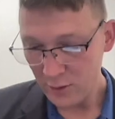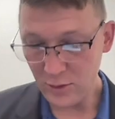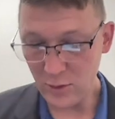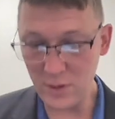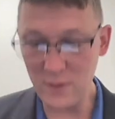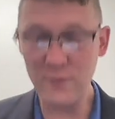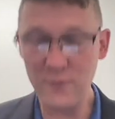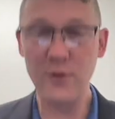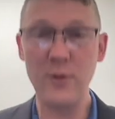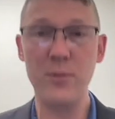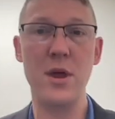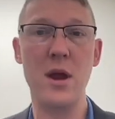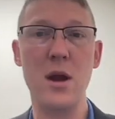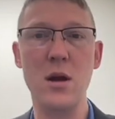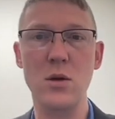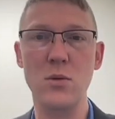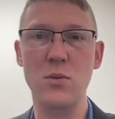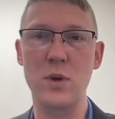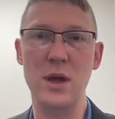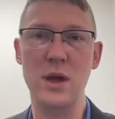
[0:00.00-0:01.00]
then from
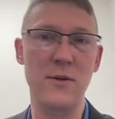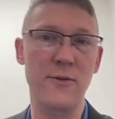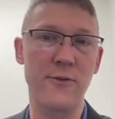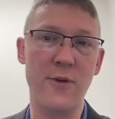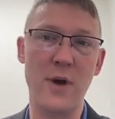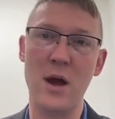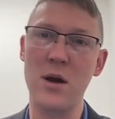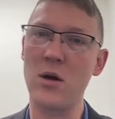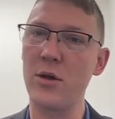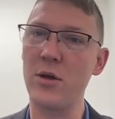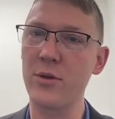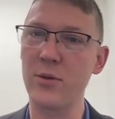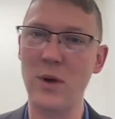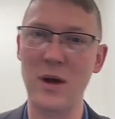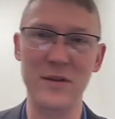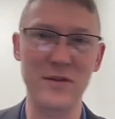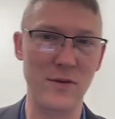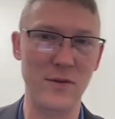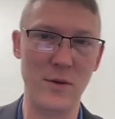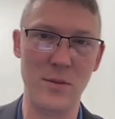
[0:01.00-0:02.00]
there, we can find all the
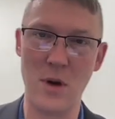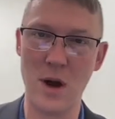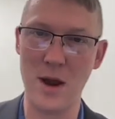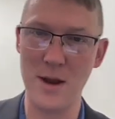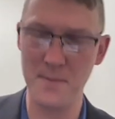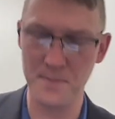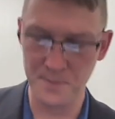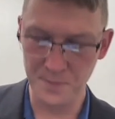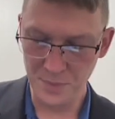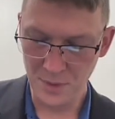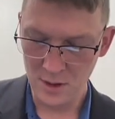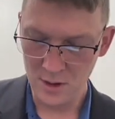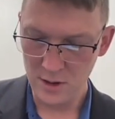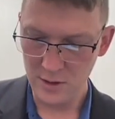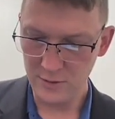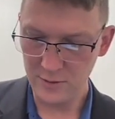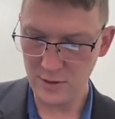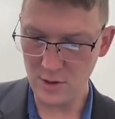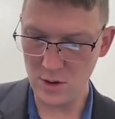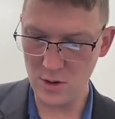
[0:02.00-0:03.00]
rest of them, right?
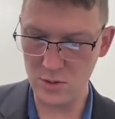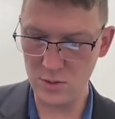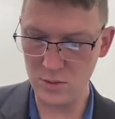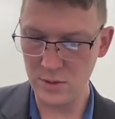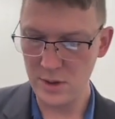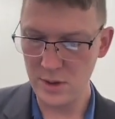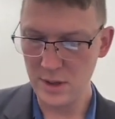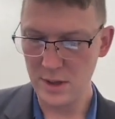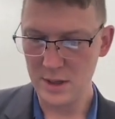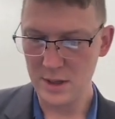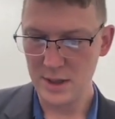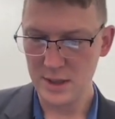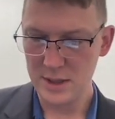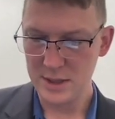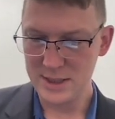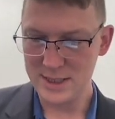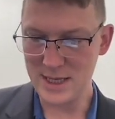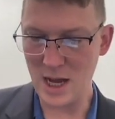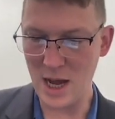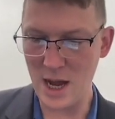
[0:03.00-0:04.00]
So
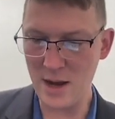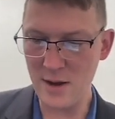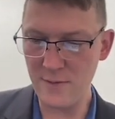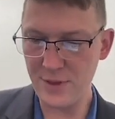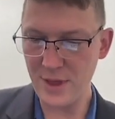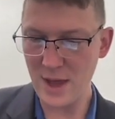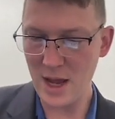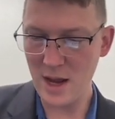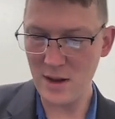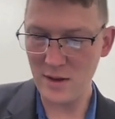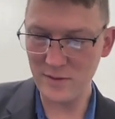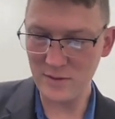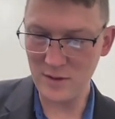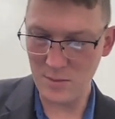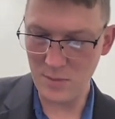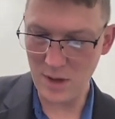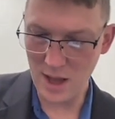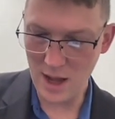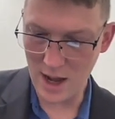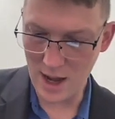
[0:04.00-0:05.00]
sine of theta is
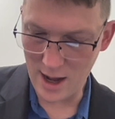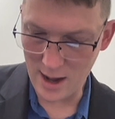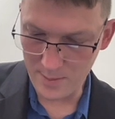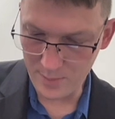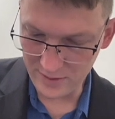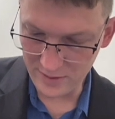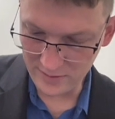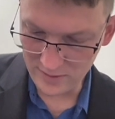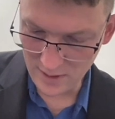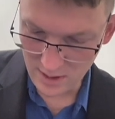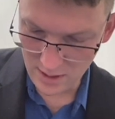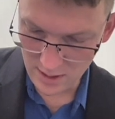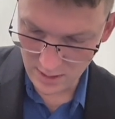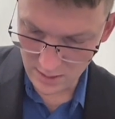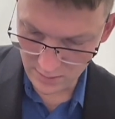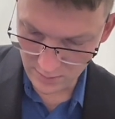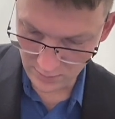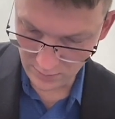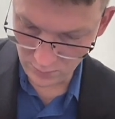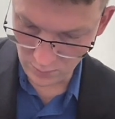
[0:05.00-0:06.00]
going to be
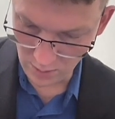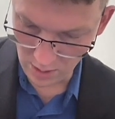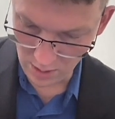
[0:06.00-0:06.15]
opposite square